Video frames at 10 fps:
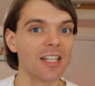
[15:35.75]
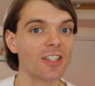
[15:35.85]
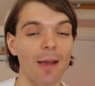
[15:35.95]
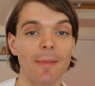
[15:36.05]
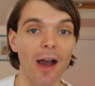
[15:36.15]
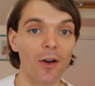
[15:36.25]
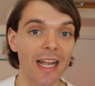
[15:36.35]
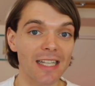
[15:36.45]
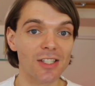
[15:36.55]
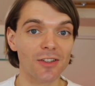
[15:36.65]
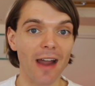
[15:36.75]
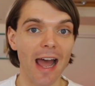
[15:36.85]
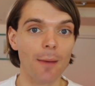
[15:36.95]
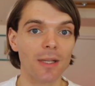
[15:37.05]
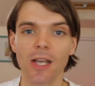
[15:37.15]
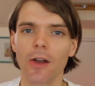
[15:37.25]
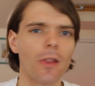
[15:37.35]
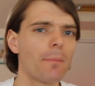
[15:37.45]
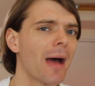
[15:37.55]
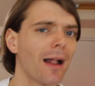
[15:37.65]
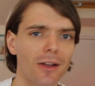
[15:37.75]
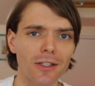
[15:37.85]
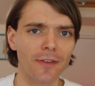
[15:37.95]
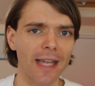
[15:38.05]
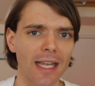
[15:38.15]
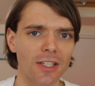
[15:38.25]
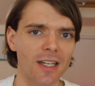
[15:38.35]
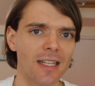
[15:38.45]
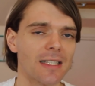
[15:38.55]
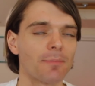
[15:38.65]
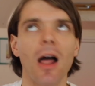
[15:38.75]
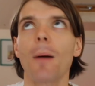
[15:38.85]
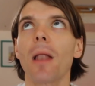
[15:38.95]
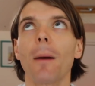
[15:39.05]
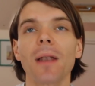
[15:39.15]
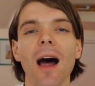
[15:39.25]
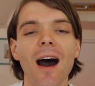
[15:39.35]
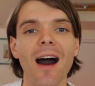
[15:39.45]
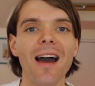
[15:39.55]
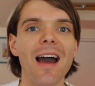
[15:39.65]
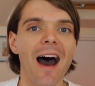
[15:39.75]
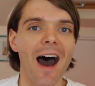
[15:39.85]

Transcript: Check me out on Instagram, turn on the bell notifications, blah, blah, blah.